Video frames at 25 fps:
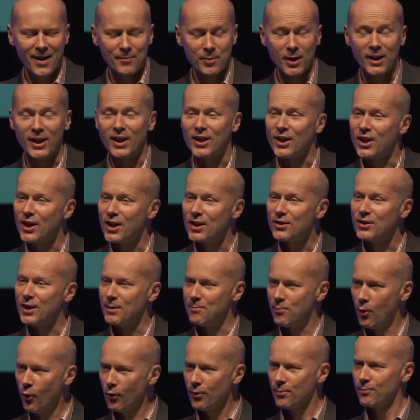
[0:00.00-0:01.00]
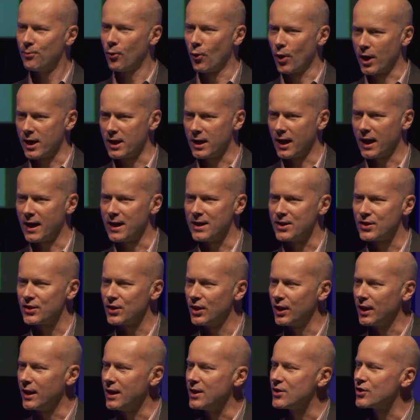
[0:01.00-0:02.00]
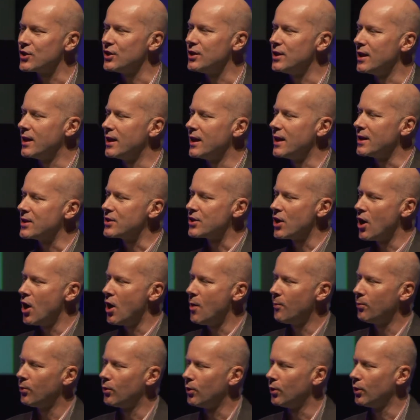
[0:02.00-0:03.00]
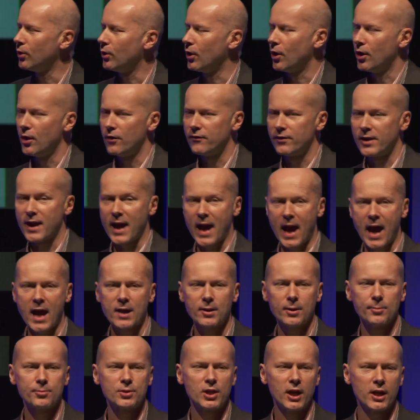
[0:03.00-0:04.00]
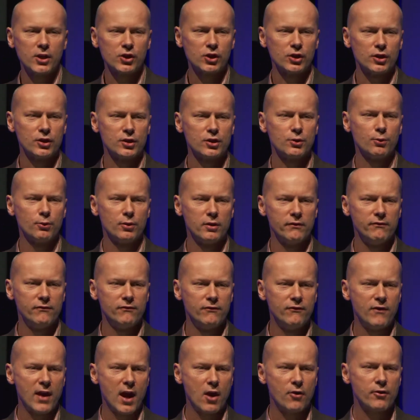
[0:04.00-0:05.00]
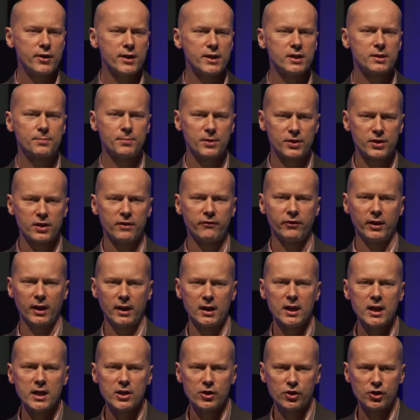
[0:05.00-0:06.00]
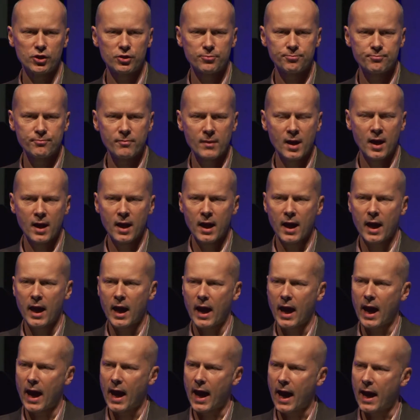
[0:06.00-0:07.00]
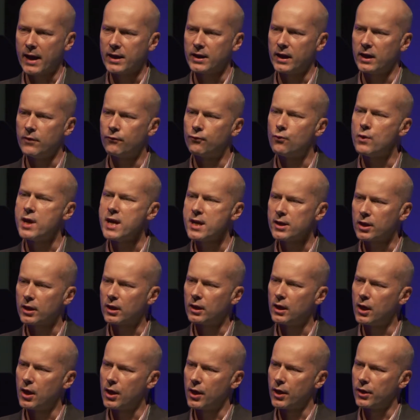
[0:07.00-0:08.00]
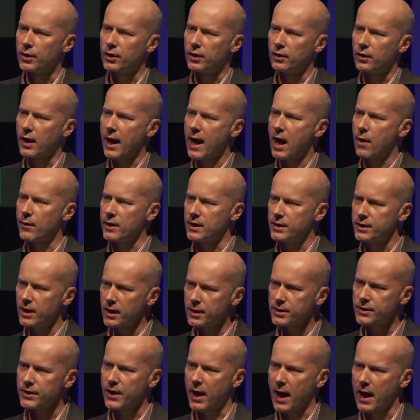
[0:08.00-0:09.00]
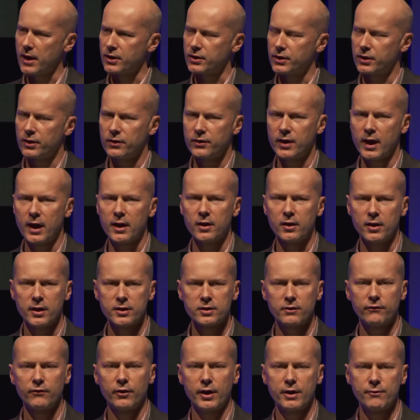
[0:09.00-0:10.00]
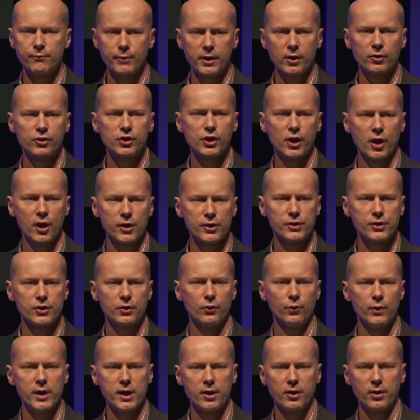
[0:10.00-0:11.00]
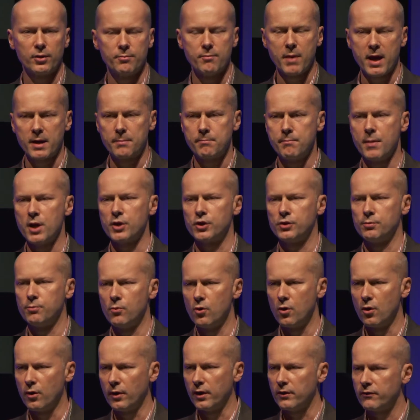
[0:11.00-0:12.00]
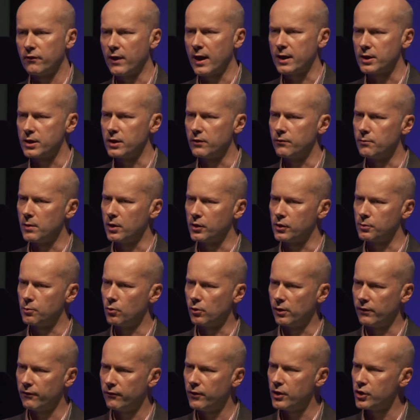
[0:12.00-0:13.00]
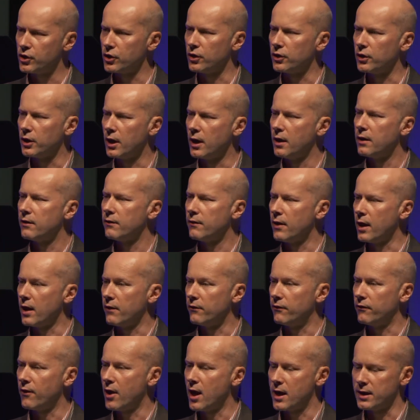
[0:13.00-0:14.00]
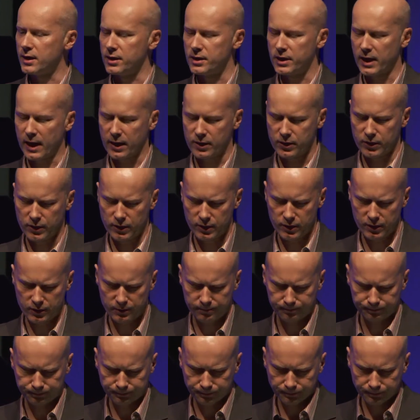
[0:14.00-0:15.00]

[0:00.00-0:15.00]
but the important point is that it's an example of an adaptation to a very specific niche. And if we could learn how it does that, then there's a very real chance that we could make much more effective, much more efficient uh, fire detectors.